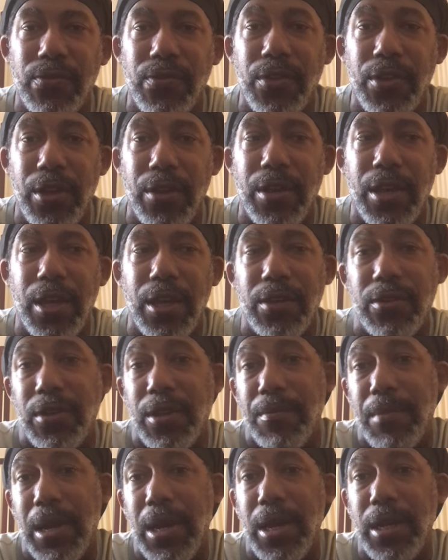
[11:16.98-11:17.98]
their case
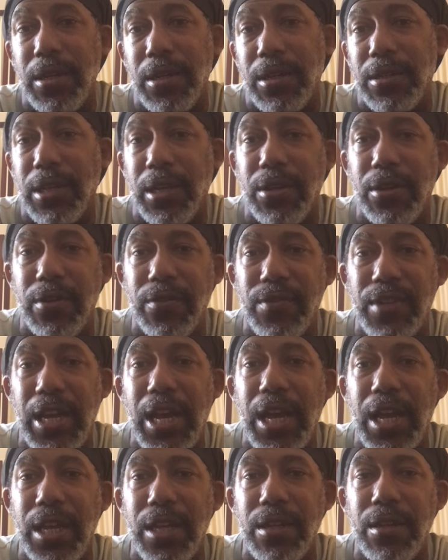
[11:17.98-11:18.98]
and mine, because I could have
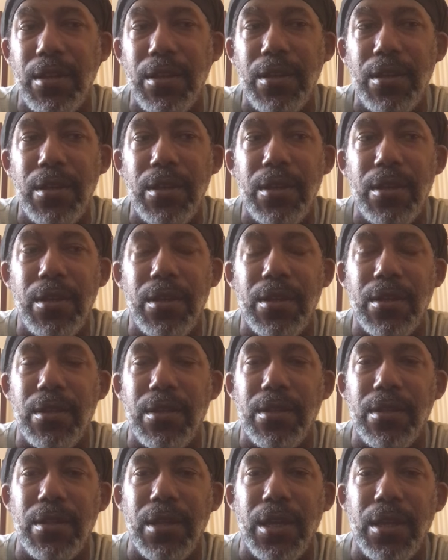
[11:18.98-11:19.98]
died,
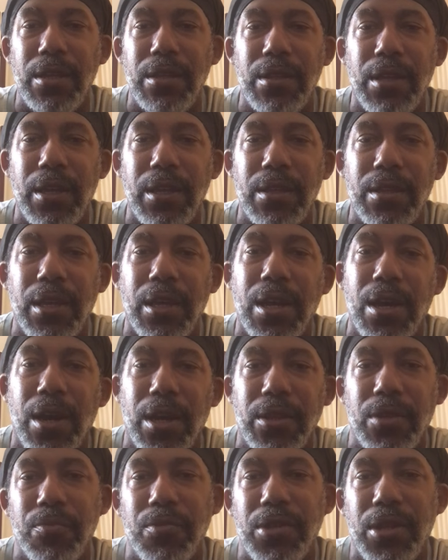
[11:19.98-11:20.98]
they
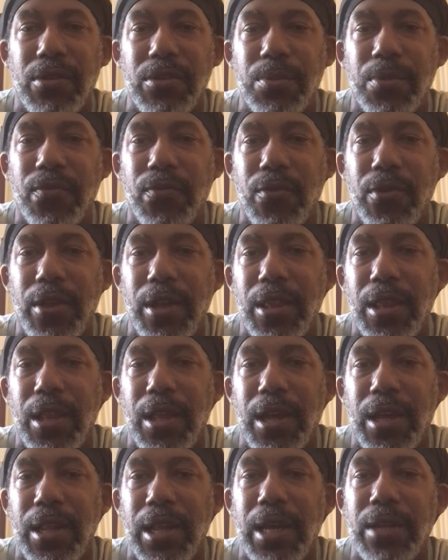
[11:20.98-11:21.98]
caught themselves before they
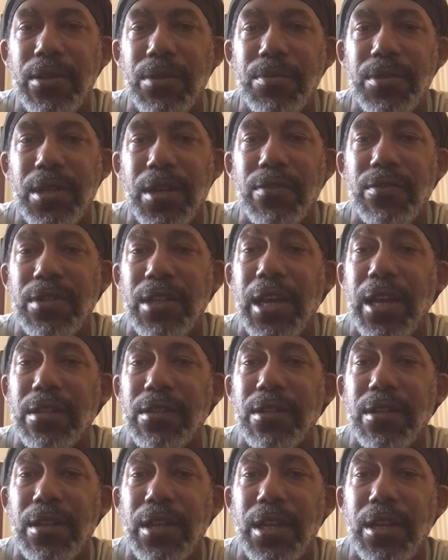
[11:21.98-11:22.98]
allowed themselves to
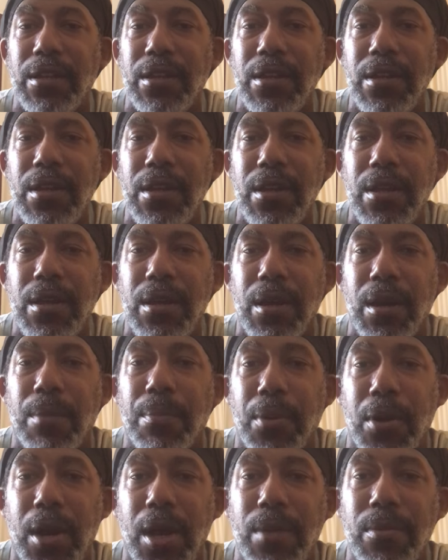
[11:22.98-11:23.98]
escalate a
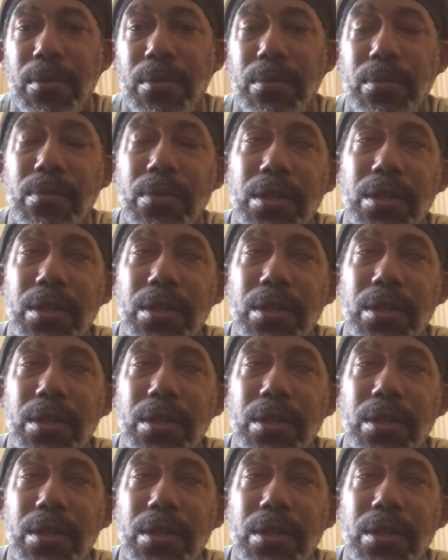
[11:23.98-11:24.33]
problem.